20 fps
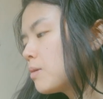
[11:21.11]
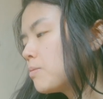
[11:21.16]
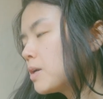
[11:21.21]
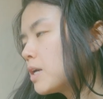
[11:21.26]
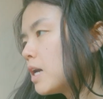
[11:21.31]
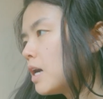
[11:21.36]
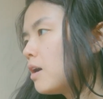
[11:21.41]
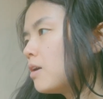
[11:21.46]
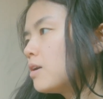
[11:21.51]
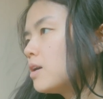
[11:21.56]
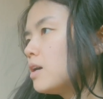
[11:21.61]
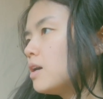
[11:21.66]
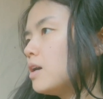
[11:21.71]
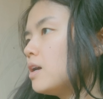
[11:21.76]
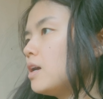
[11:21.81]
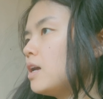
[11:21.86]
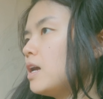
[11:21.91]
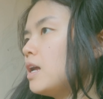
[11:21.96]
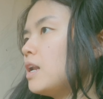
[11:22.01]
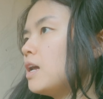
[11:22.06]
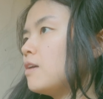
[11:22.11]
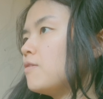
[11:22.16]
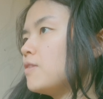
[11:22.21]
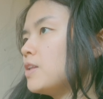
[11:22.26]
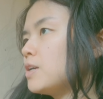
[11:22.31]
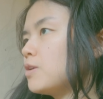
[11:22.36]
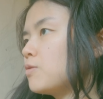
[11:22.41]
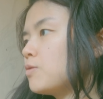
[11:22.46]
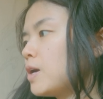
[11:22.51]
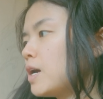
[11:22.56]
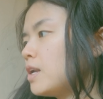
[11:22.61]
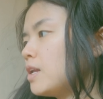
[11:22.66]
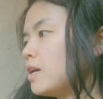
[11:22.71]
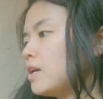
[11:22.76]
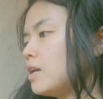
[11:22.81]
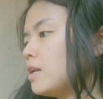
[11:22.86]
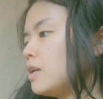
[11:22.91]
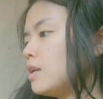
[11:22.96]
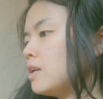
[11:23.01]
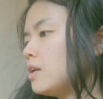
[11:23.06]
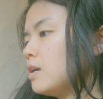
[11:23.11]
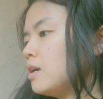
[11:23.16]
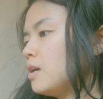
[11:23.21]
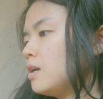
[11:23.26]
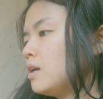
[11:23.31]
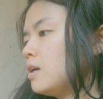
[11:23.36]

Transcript: coming out, and I've like read in